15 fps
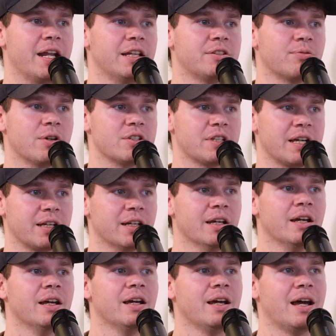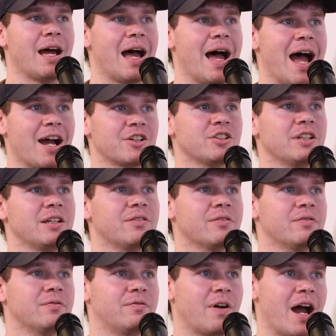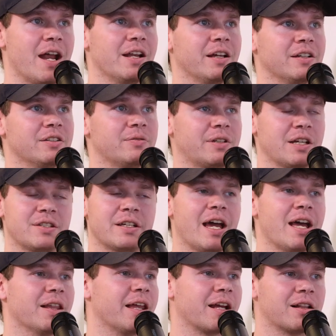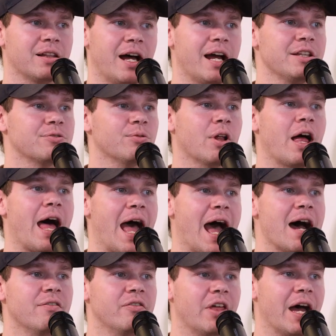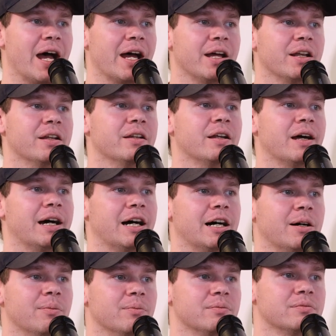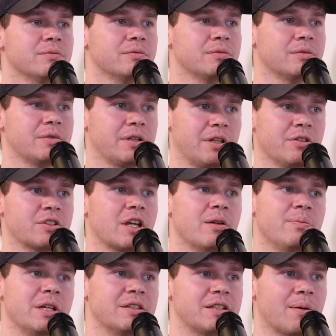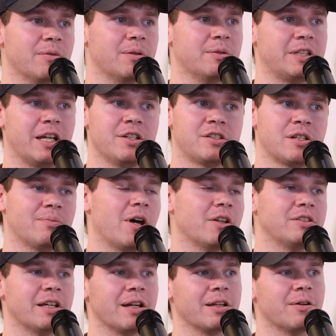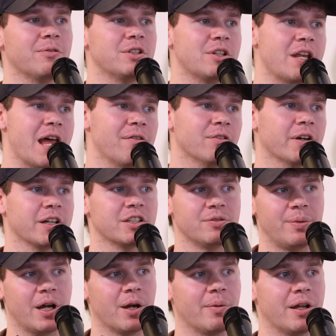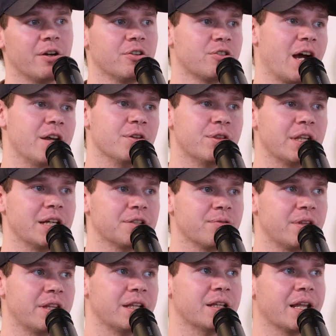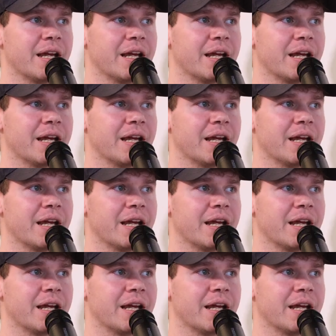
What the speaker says: edits, where it's like actually finding, because again, like clients will have that, there's going to be some limitations. I'm not saying that we should never experiment or try new things within